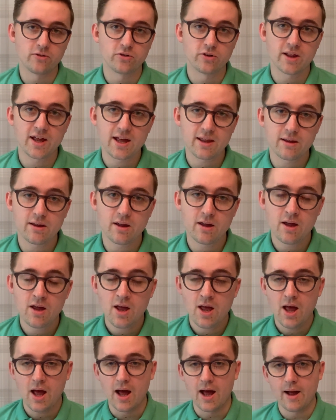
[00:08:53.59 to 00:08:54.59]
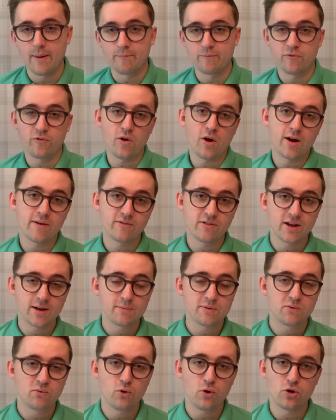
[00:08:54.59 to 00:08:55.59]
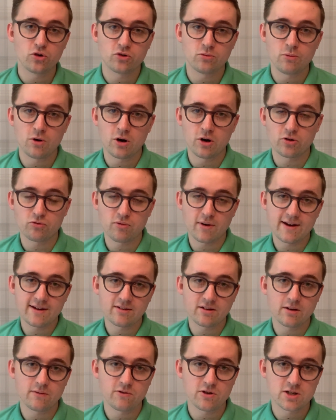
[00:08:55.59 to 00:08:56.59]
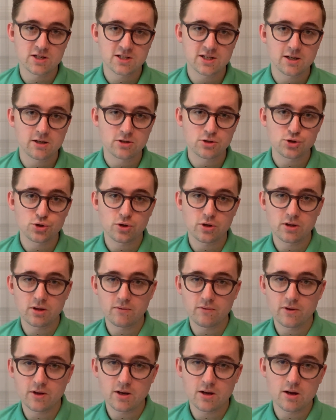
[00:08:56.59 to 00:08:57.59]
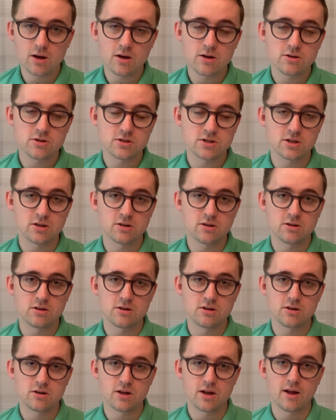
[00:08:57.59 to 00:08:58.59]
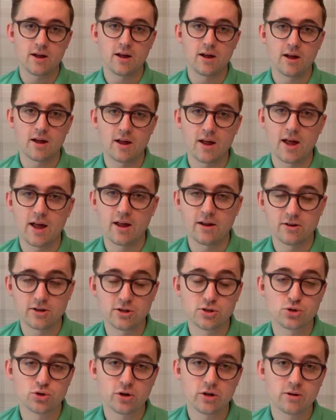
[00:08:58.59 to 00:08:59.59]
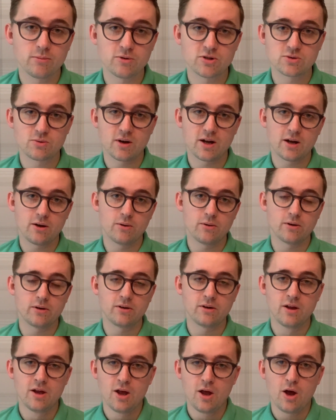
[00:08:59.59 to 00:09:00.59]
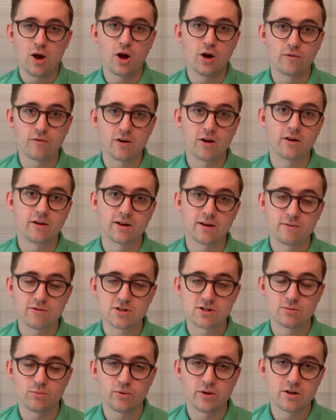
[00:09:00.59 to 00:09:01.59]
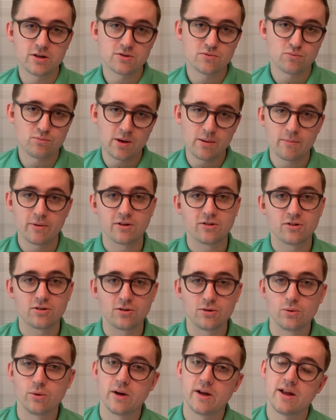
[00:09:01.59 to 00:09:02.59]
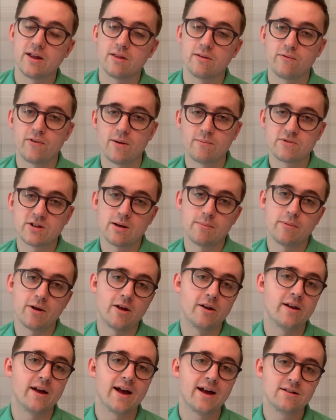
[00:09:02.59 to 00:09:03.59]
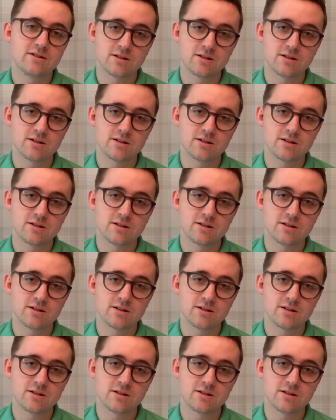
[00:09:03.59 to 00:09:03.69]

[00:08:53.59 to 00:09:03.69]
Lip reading: So they're the five tips for tomorrow's race, and if you're still enjoying the videos and enjoying them as well, and hopefully I can give you some winners, remember to hit the thumbs up button and